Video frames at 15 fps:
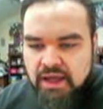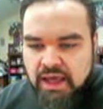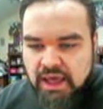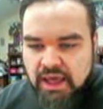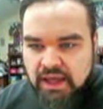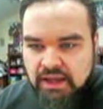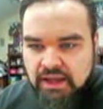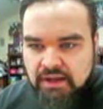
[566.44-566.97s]

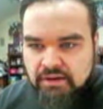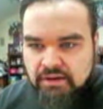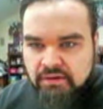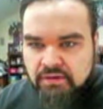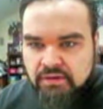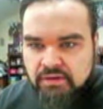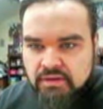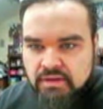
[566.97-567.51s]

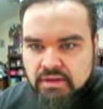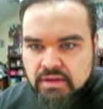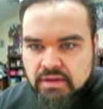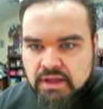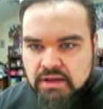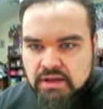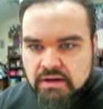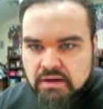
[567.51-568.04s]
And
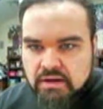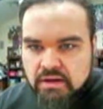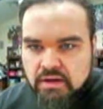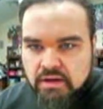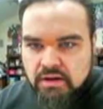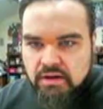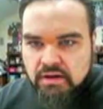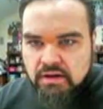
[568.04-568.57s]
then
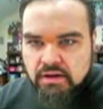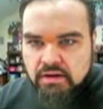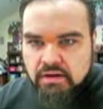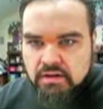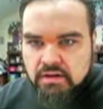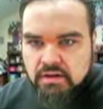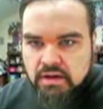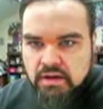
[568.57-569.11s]
on
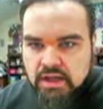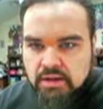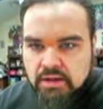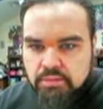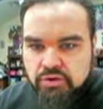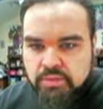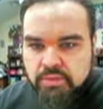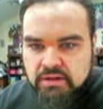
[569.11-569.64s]

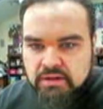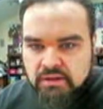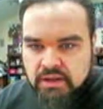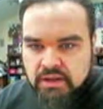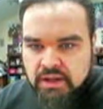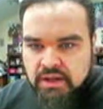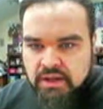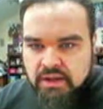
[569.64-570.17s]
Blue Beetle,
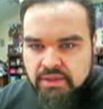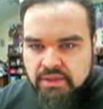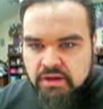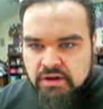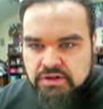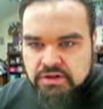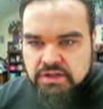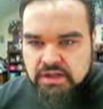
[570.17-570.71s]

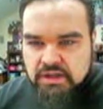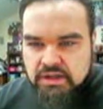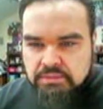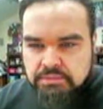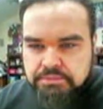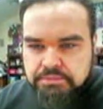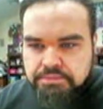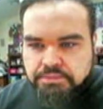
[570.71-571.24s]
there's
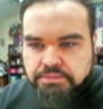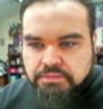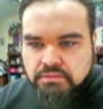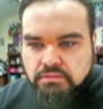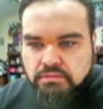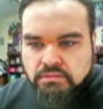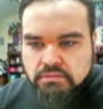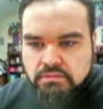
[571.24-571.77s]

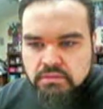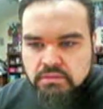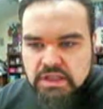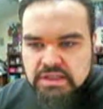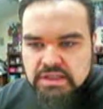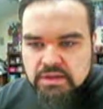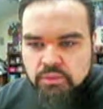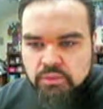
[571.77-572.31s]

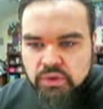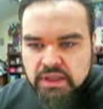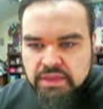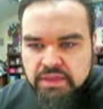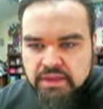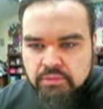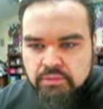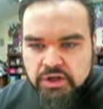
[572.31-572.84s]
some really
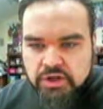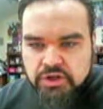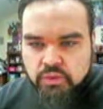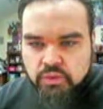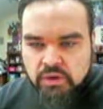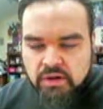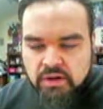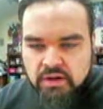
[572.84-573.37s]
thin
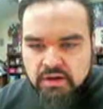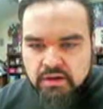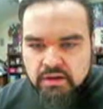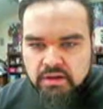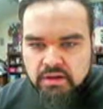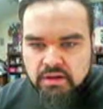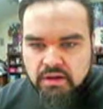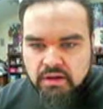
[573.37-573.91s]
brushwork
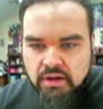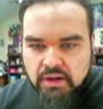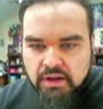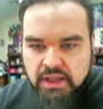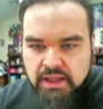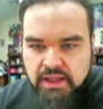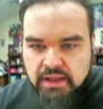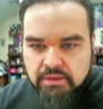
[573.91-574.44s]
on
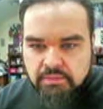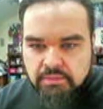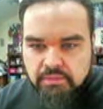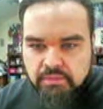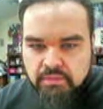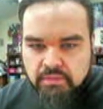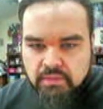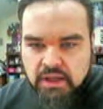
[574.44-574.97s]

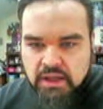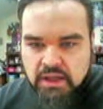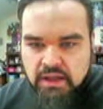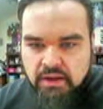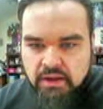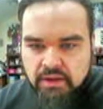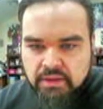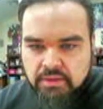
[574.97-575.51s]
him.
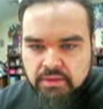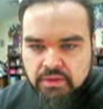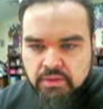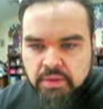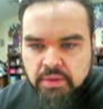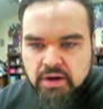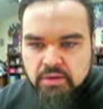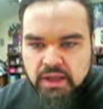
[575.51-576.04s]
The
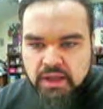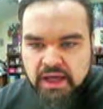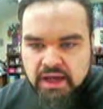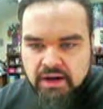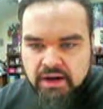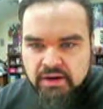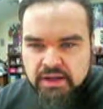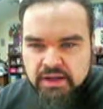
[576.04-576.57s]
bigger black
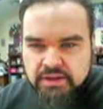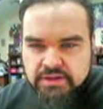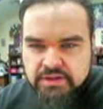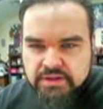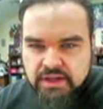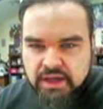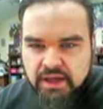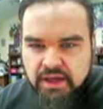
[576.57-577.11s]
areas,
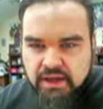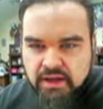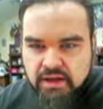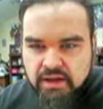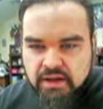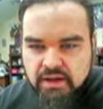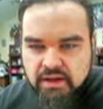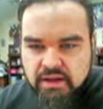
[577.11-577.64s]

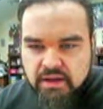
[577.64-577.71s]
I